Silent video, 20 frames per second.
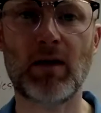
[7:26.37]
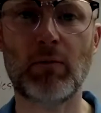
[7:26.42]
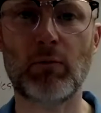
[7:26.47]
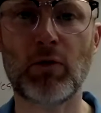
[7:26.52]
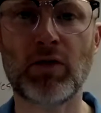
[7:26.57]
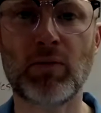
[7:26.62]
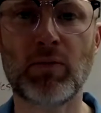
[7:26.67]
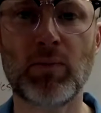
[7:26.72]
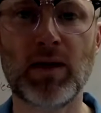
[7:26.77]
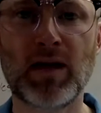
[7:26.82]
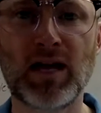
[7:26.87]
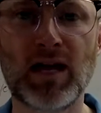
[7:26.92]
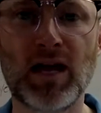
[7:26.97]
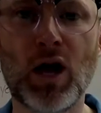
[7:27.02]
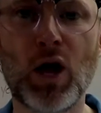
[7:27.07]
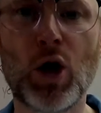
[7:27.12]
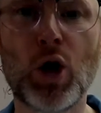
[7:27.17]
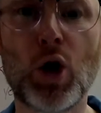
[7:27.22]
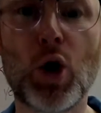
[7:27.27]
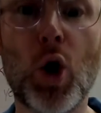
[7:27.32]
with me.
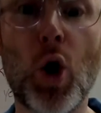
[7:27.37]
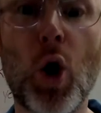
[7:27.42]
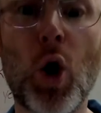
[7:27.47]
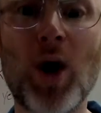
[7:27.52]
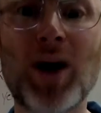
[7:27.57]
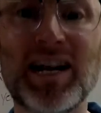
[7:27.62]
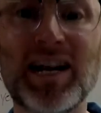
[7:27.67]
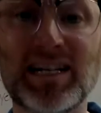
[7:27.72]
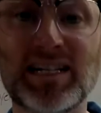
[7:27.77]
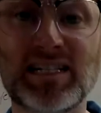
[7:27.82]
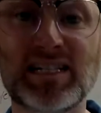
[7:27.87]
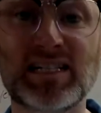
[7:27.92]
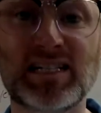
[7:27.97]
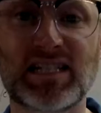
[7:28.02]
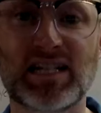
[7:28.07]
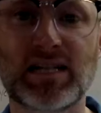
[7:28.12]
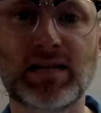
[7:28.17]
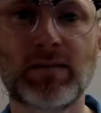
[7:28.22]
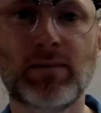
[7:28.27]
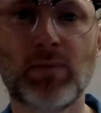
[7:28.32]
Couldn't.
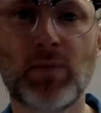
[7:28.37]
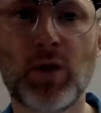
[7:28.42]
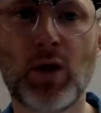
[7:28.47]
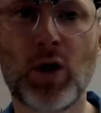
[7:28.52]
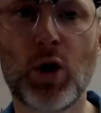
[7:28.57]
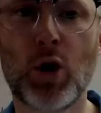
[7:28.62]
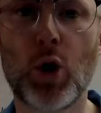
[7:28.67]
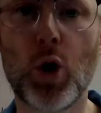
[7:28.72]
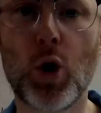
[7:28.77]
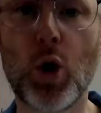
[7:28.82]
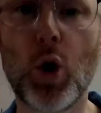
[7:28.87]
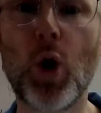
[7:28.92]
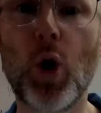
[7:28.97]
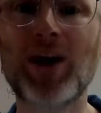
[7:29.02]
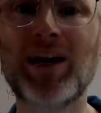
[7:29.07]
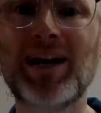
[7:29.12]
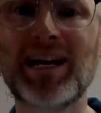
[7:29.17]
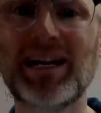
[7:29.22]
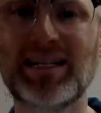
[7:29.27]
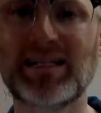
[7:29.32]

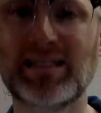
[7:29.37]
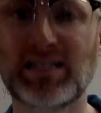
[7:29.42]
Couldn't.